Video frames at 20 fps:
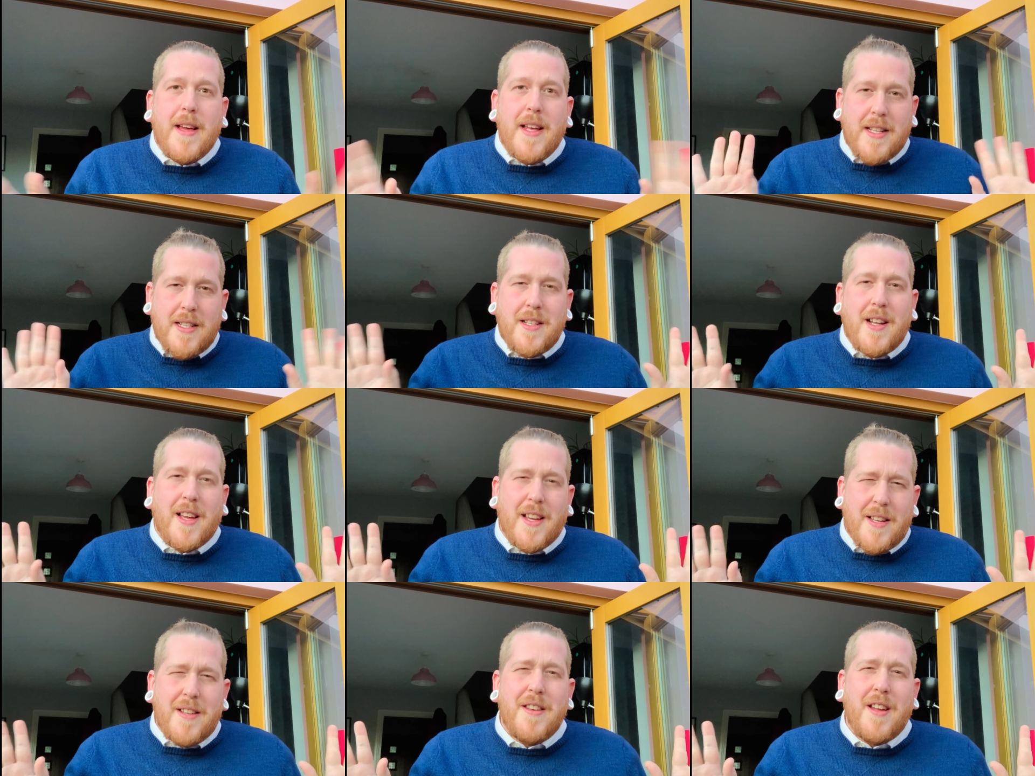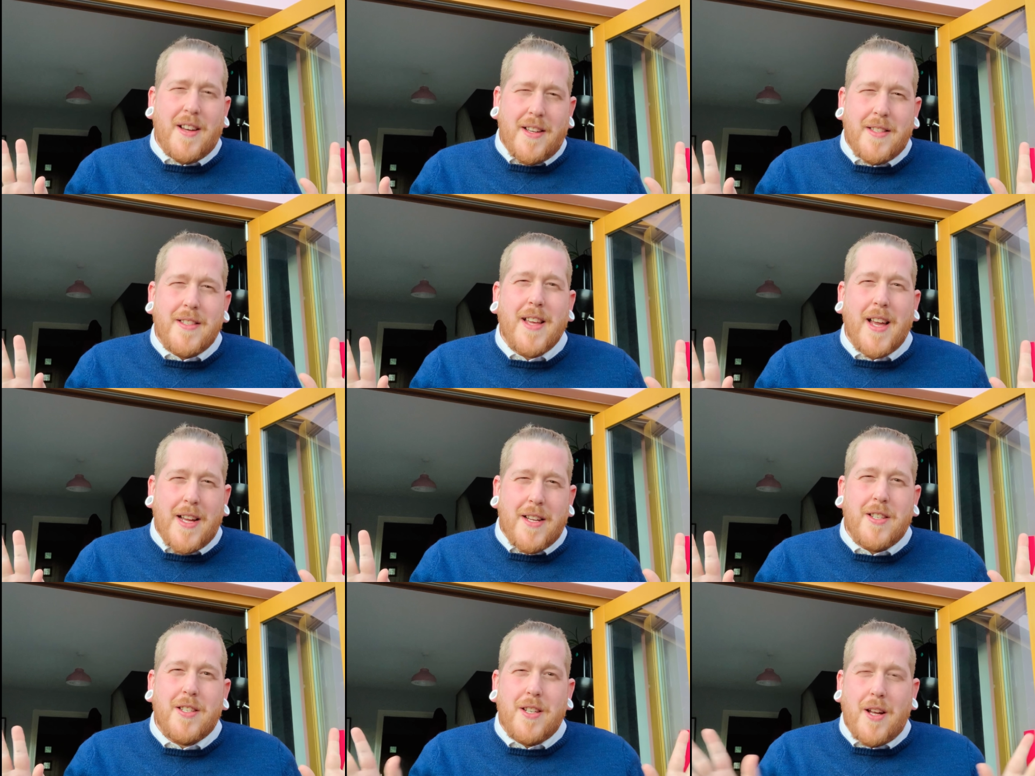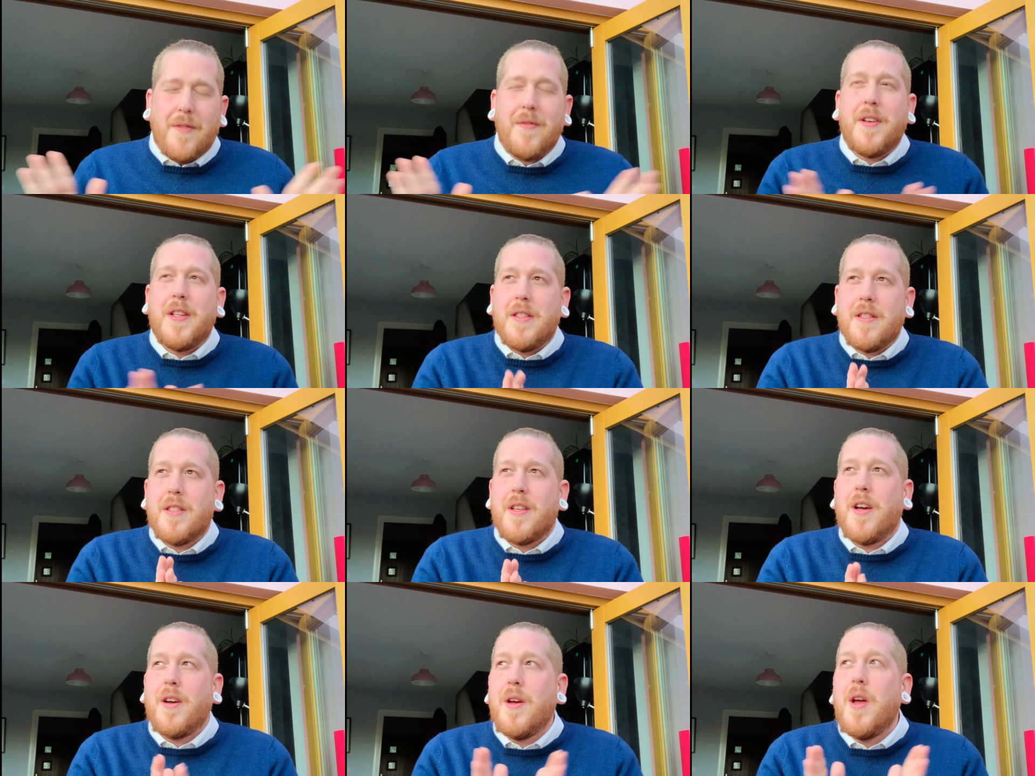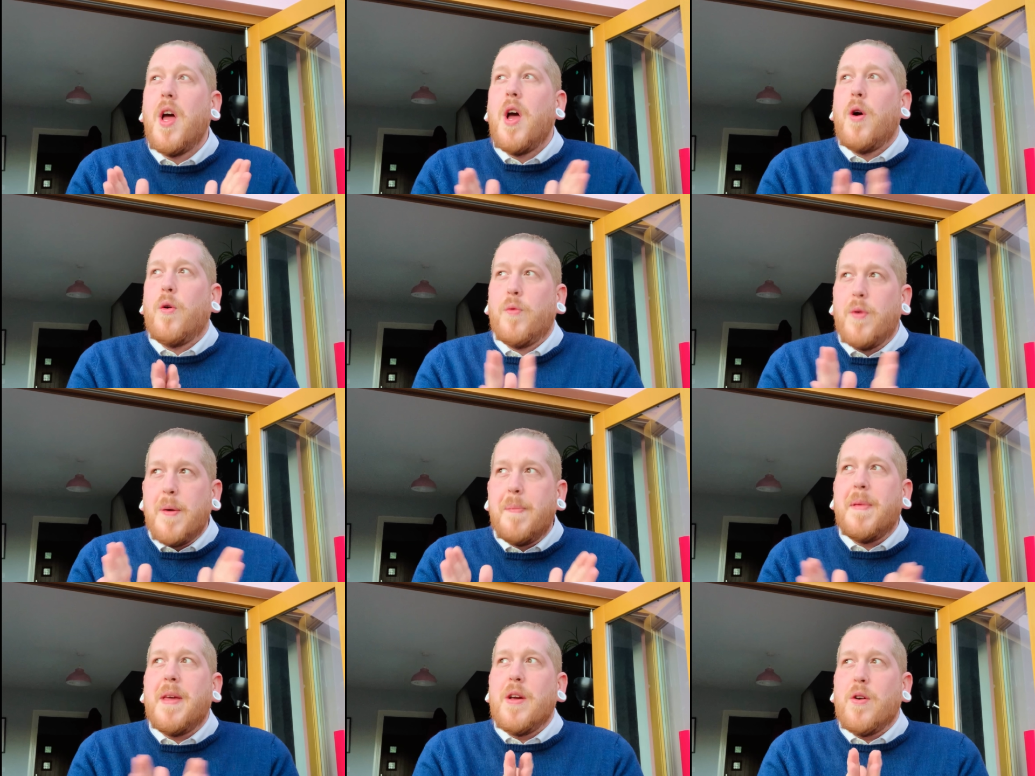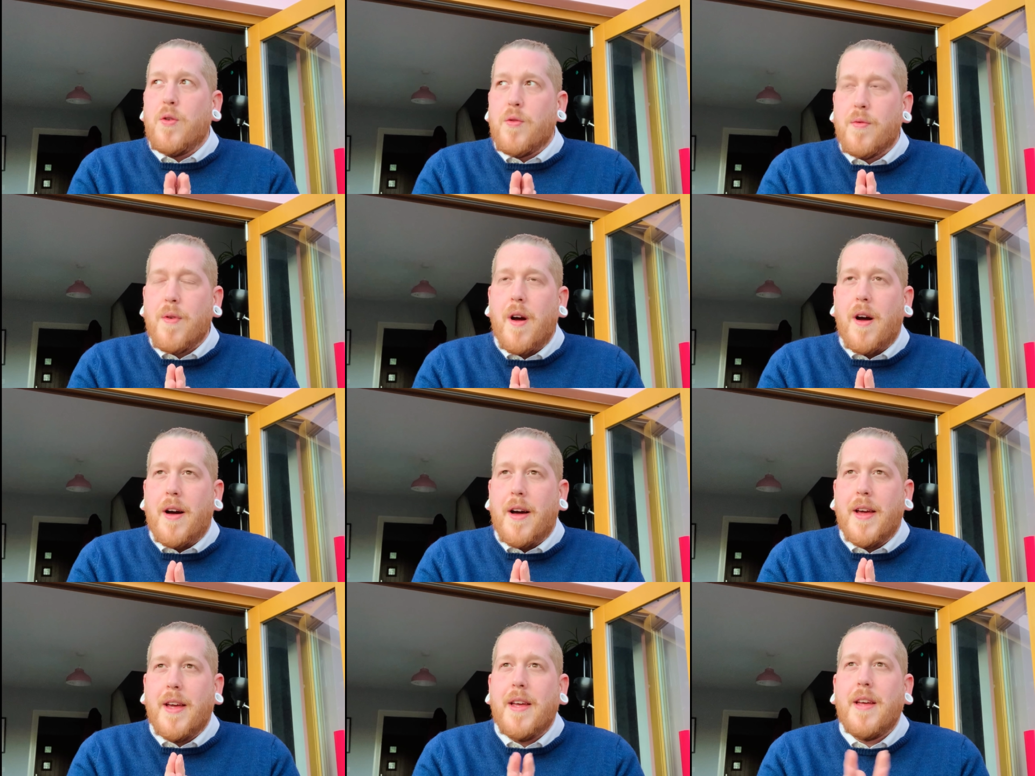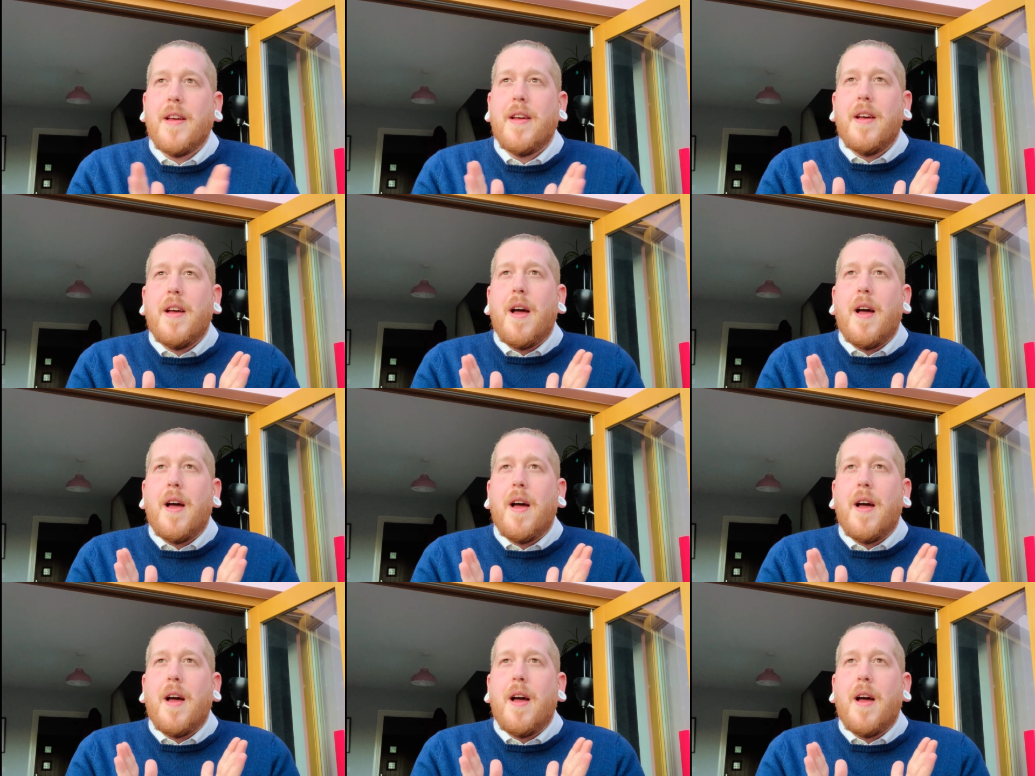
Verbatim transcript: It's like a nice cash stuff in, so we'll be all right.